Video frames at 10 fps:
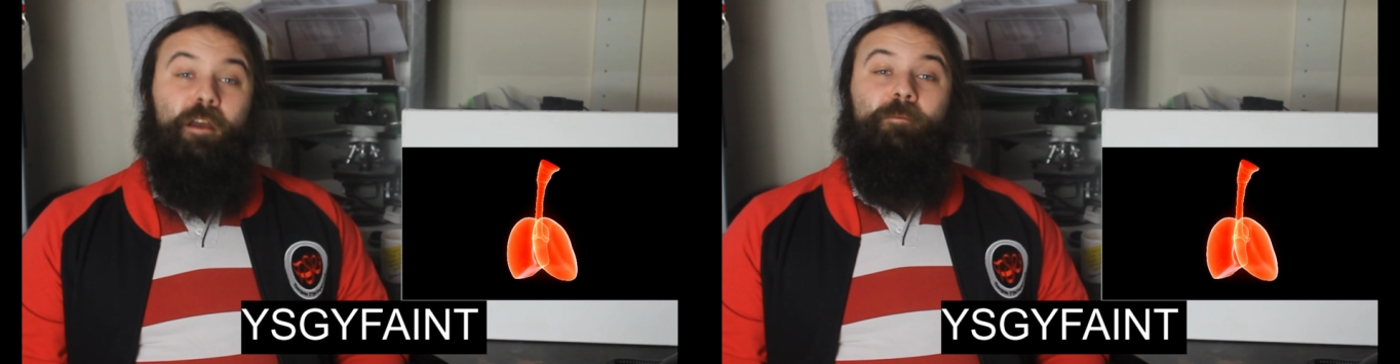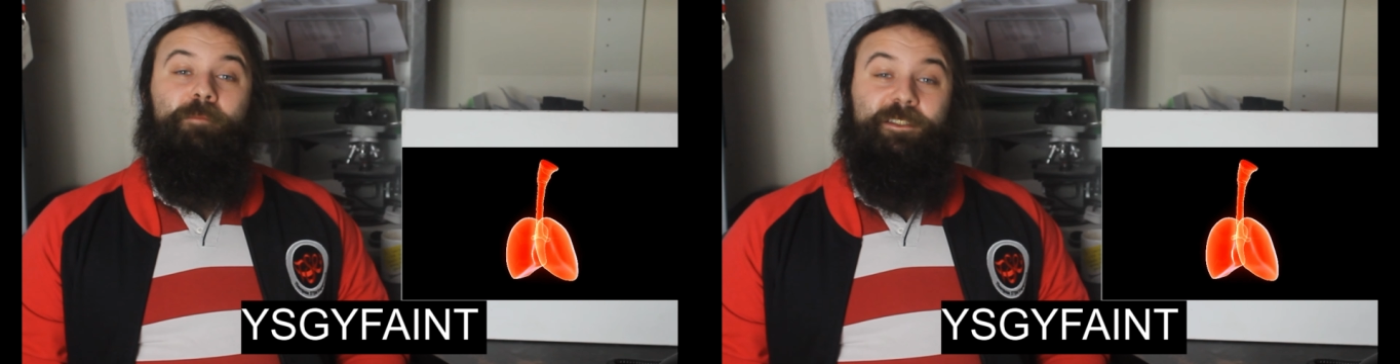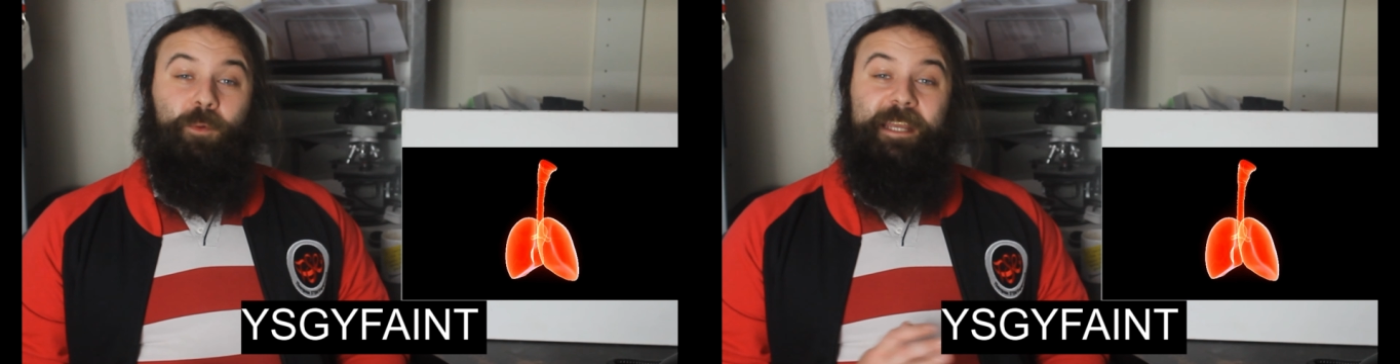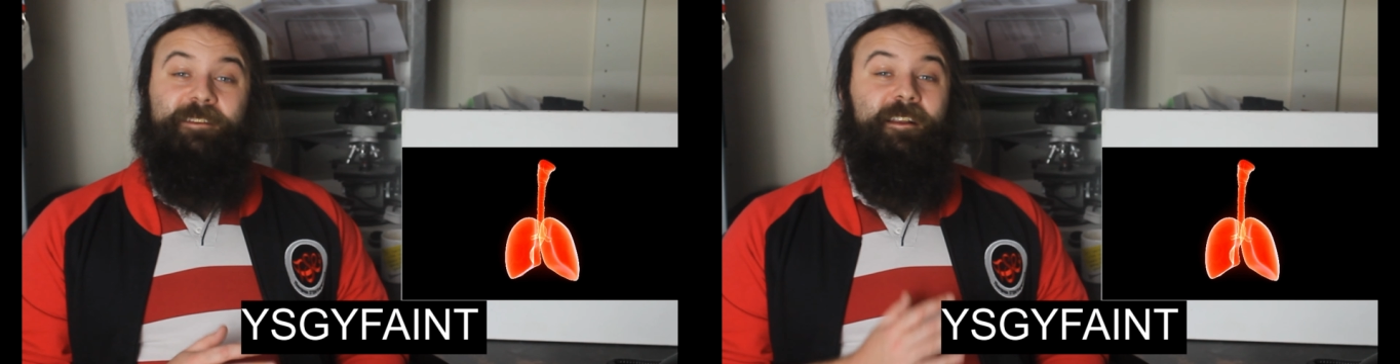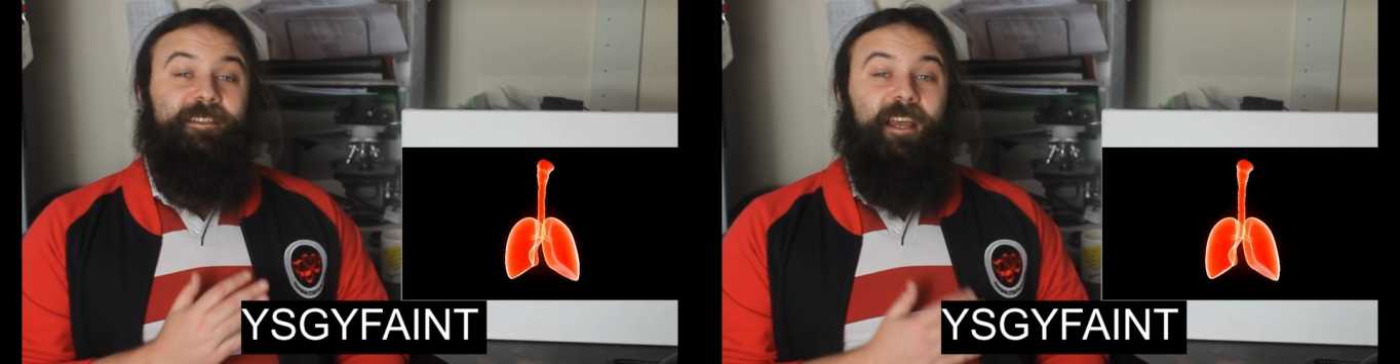Between
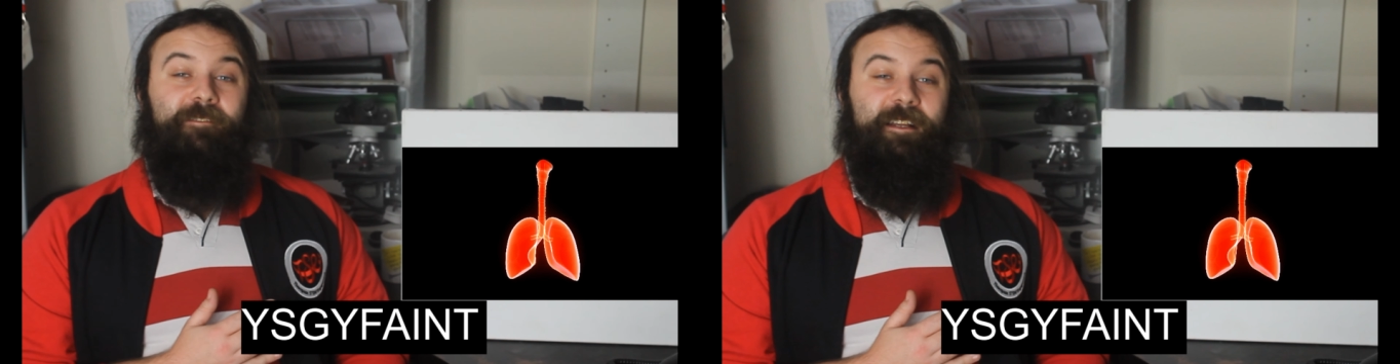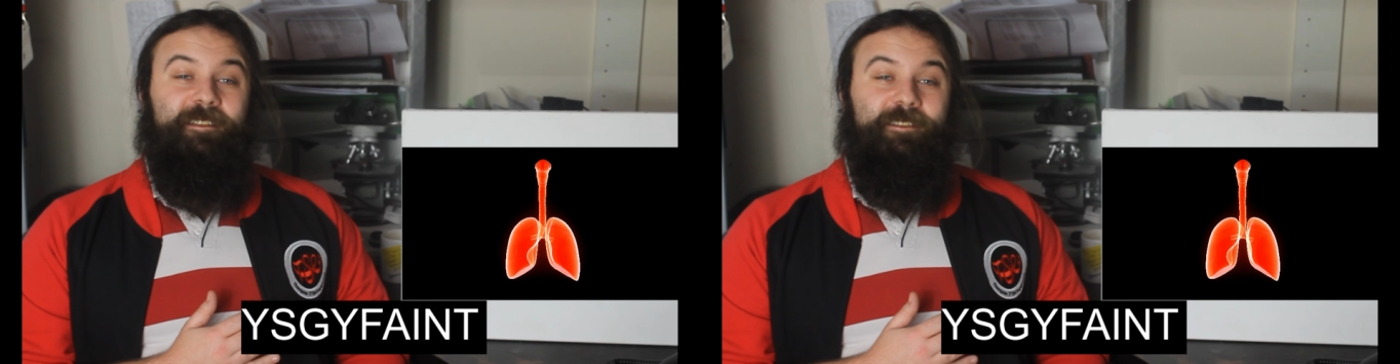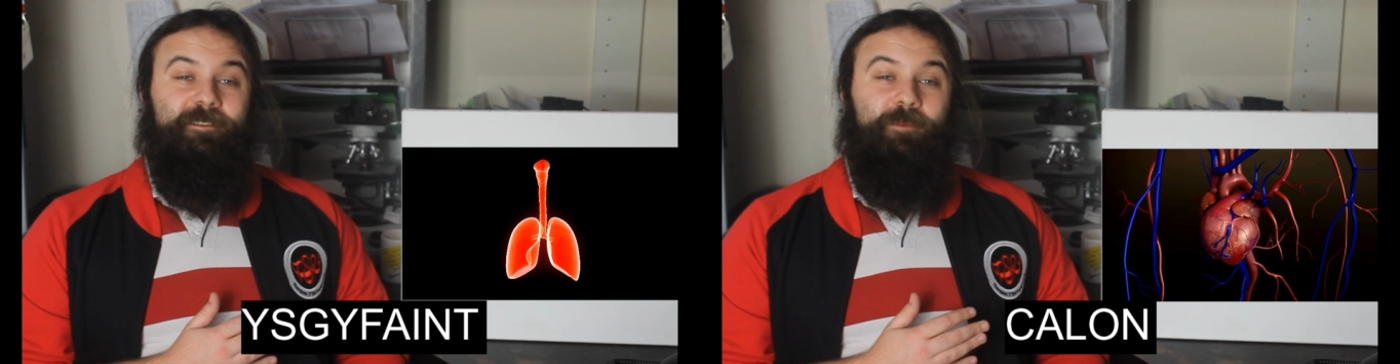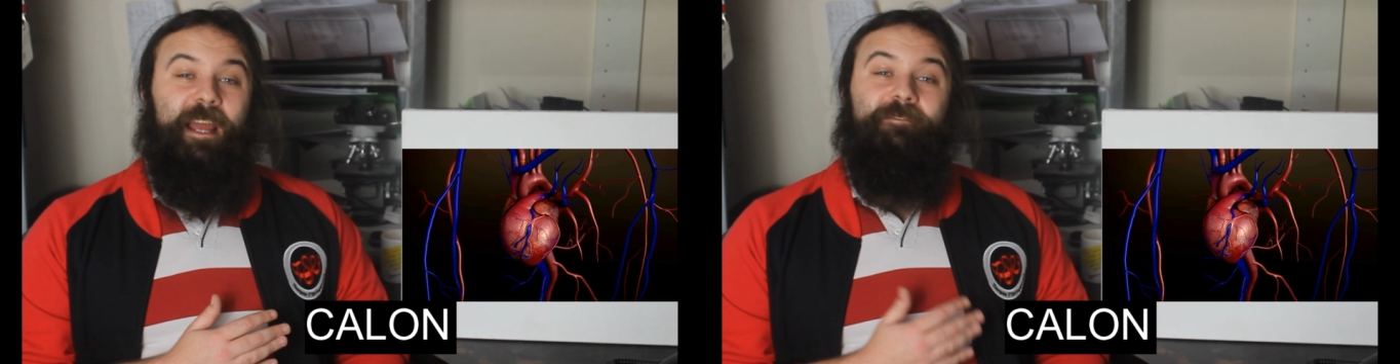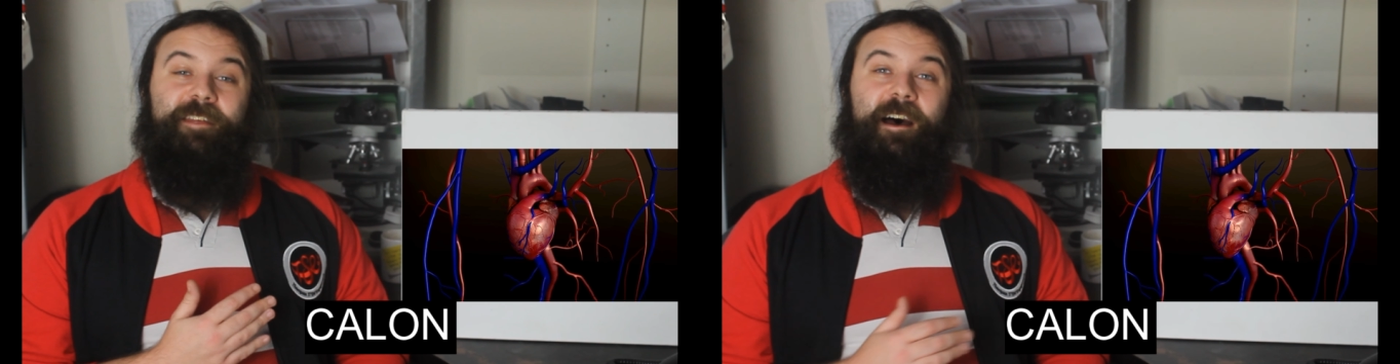the ysgyfaint we
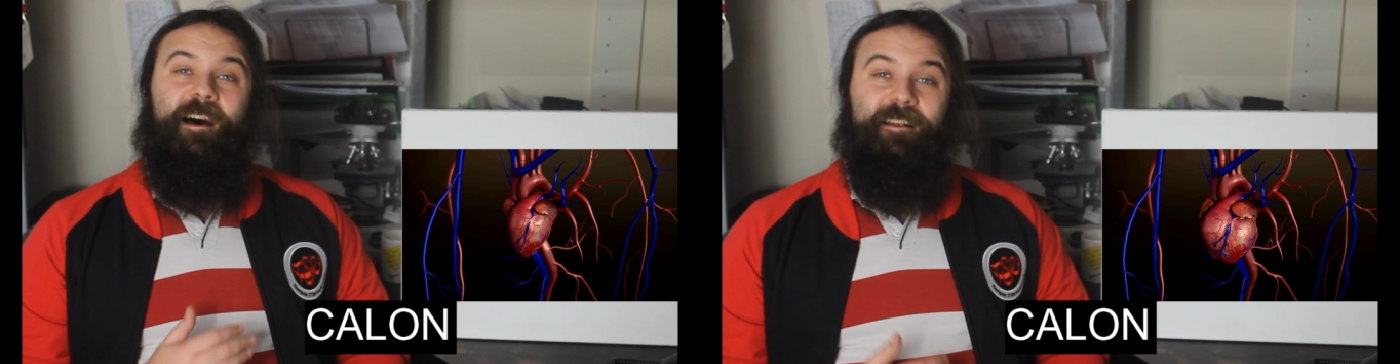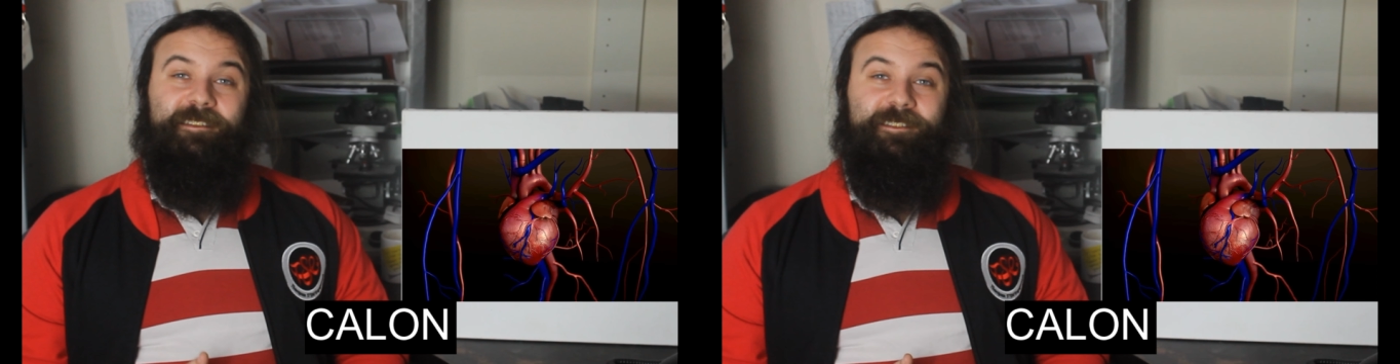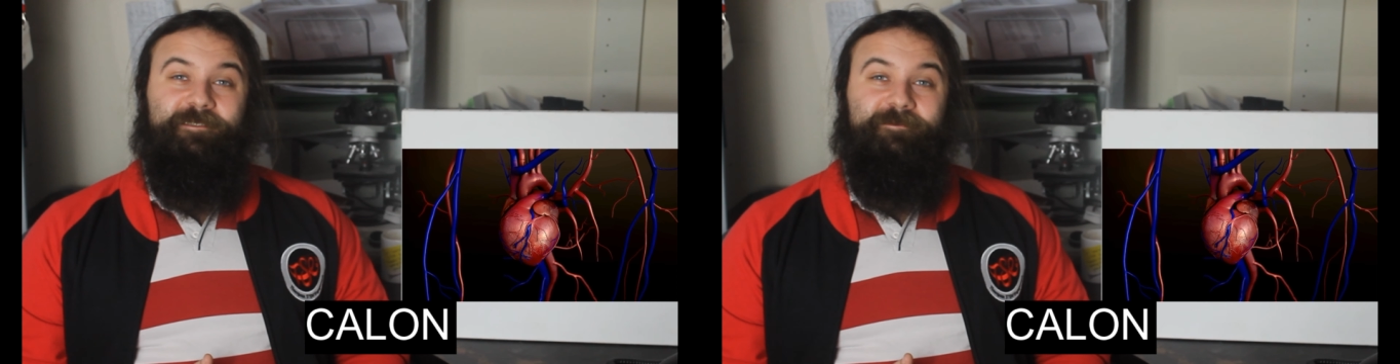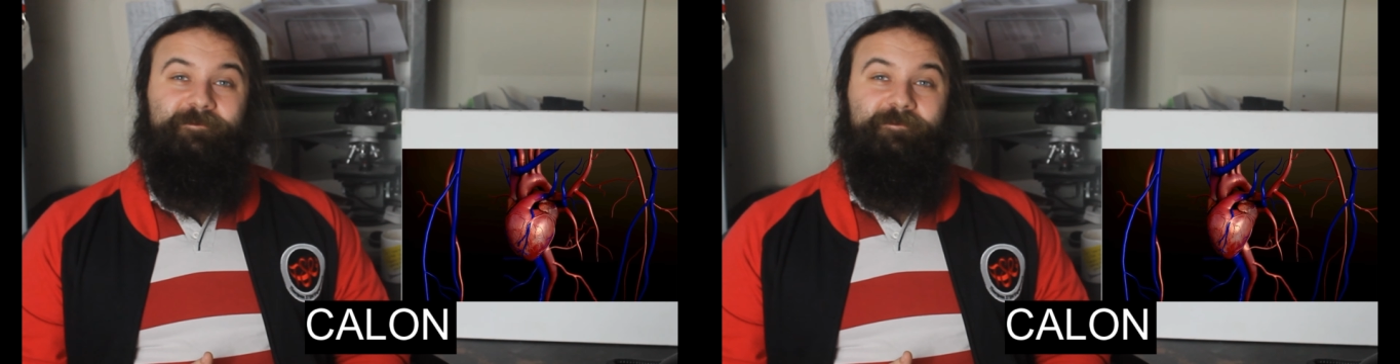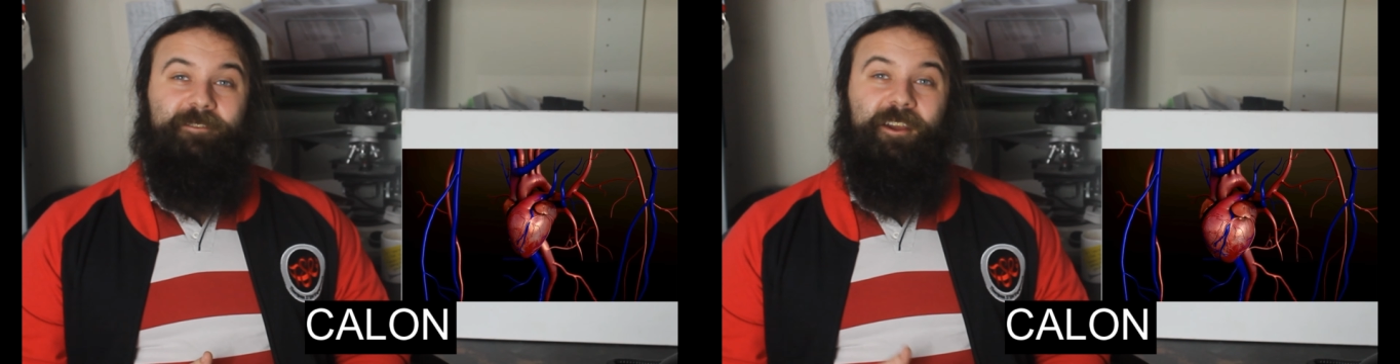have the heart,
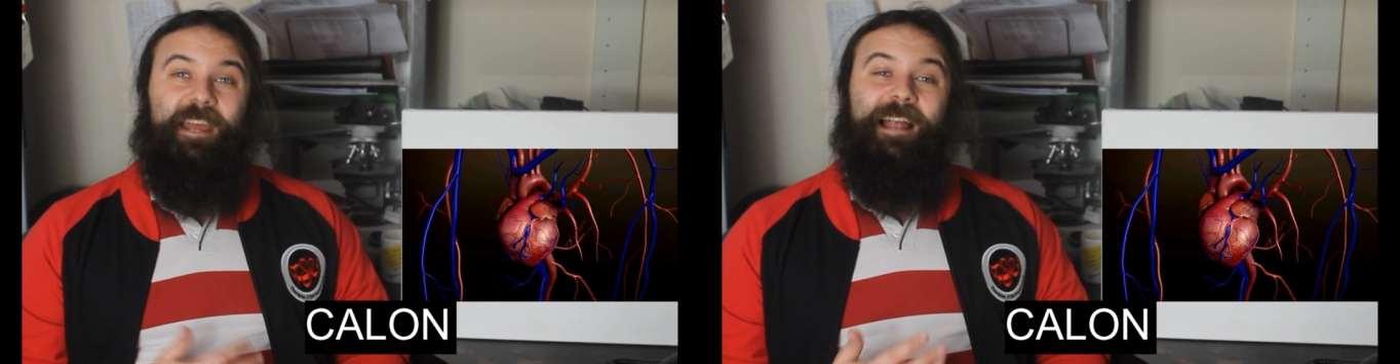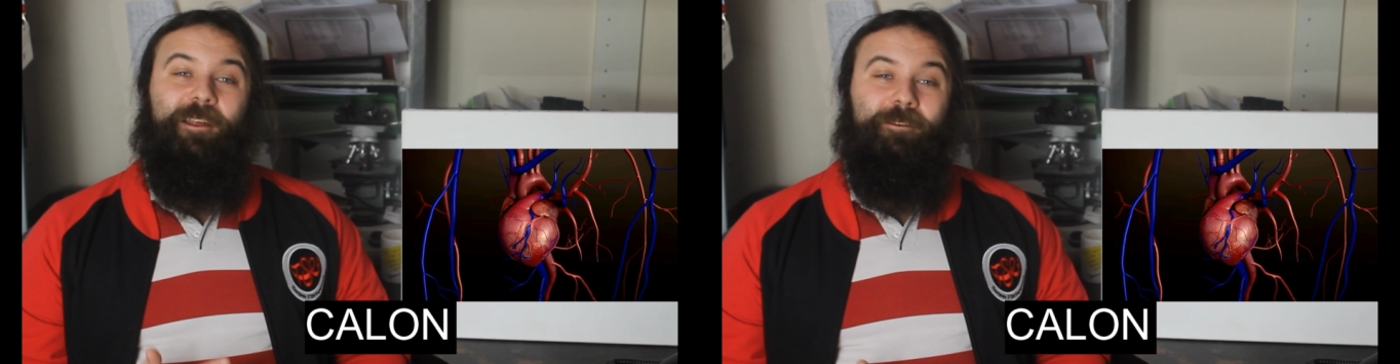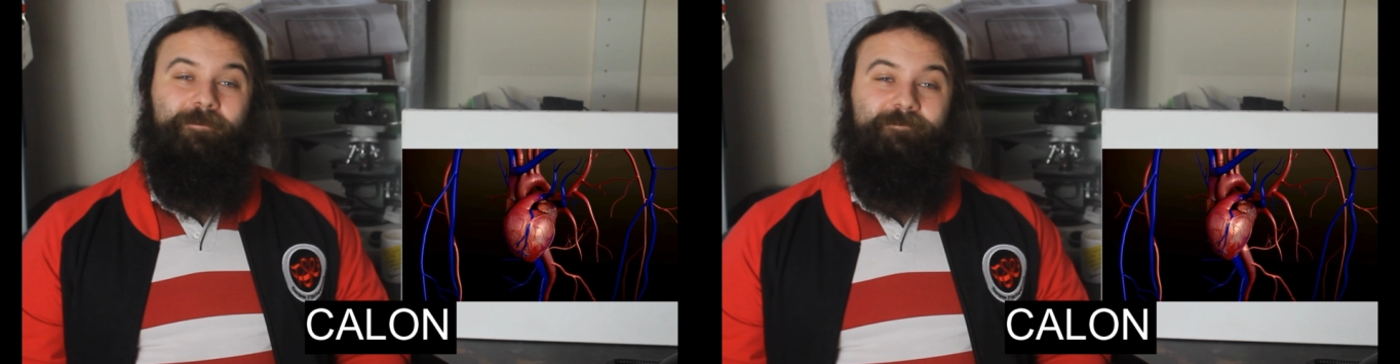y CALON.